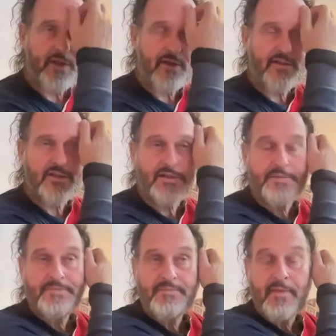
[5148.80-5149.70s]
with consort
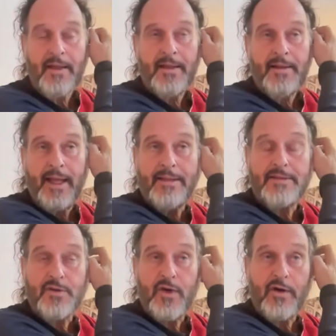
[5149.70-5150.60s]

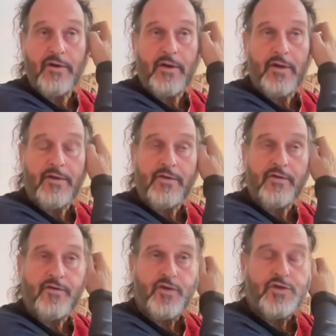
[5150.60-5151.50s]
as your
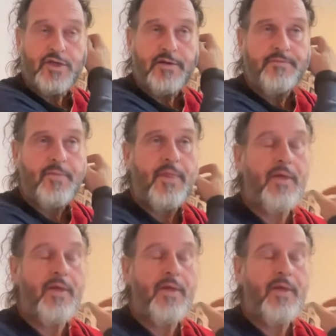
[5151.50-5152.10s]
future